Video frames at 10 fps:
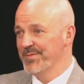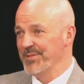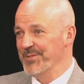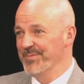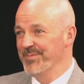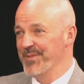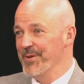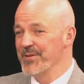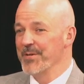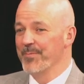So
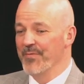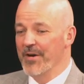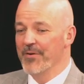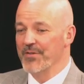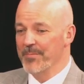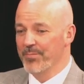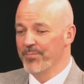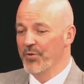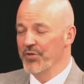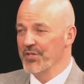there is a there is a
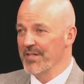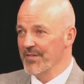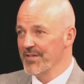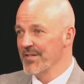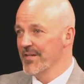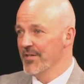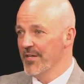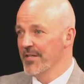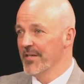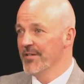push to get this thing
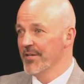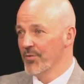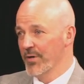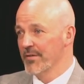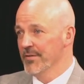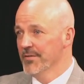done and get it done quickly.